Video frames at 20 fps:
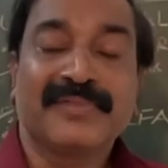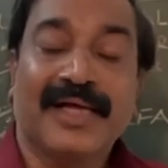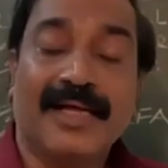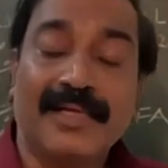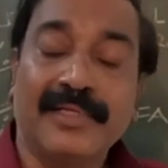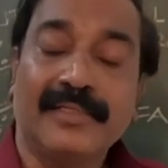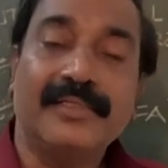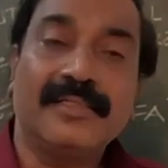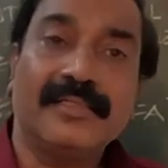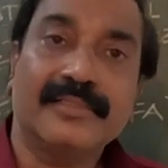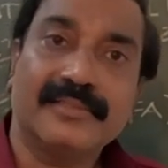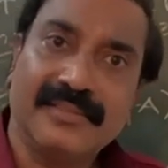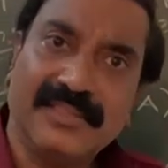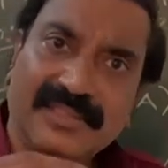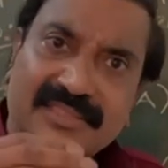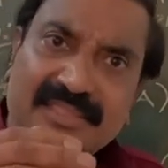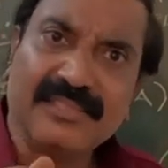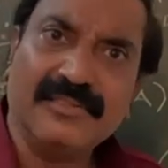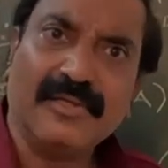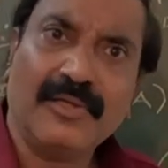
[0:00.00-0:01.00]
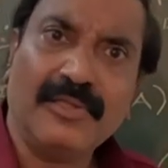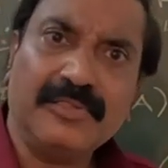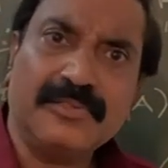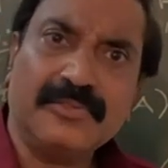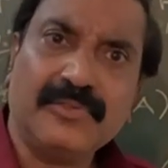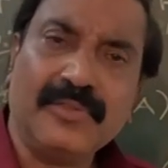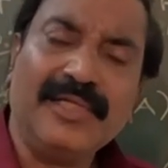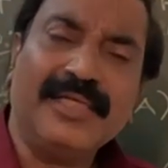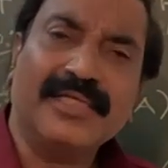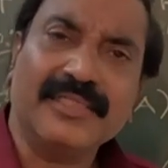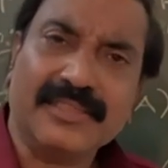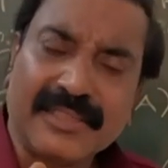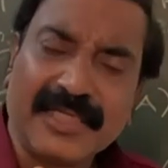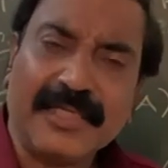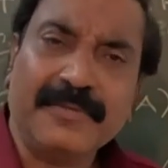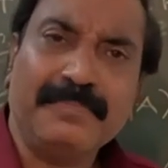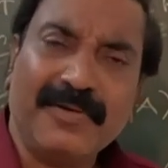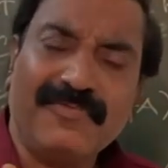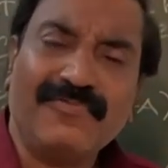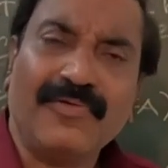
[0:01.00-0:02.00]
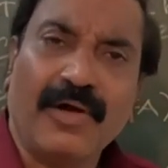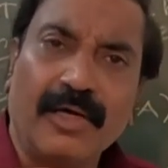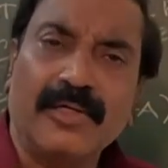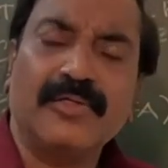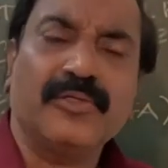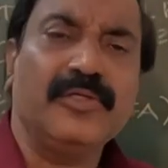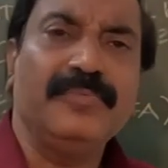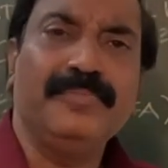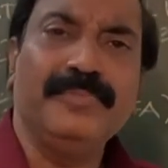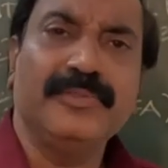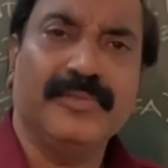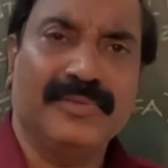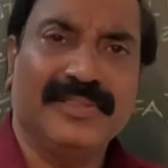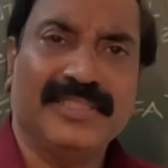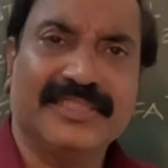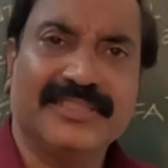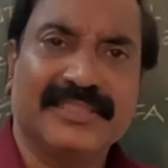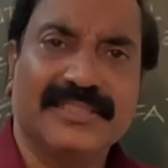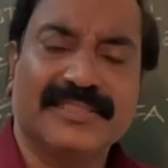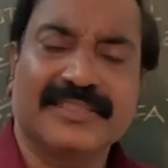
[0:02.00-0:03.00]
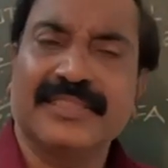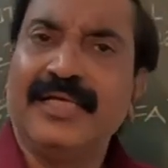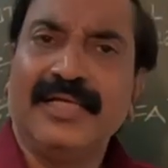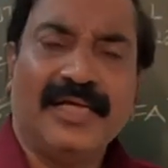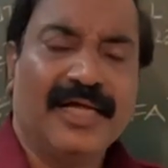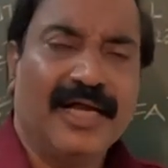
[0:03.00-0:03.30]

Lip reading: And this is also a type of autoimmune disease.